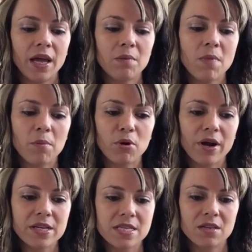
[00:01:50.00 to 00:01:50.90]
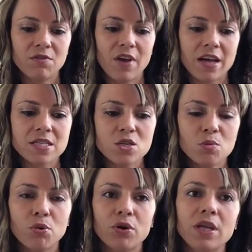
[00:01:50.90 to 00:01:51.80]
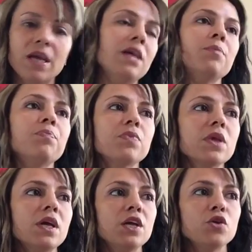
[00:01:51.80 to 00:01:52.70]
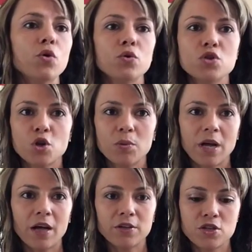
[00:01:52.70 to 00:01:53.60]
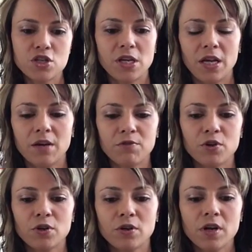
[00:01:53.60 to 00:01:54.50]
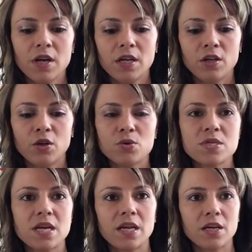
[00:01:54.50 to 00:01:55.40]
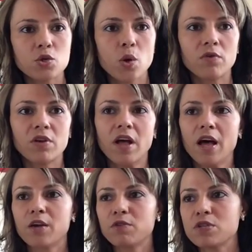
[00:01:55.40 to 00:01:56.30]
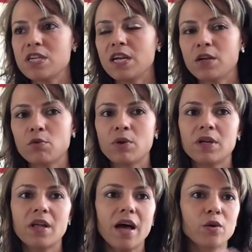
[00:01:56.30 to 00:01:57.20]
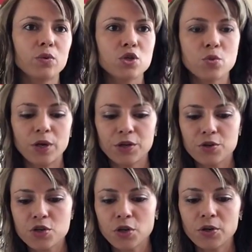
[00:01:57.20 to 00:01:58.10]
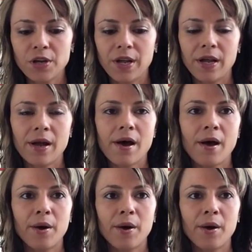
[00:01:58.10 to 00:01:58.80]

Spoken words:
and memorize it faster, putting it in your own terminology. If you're standing at 12 o'clock, if you're standing at 3 o'clock, which way you're turning,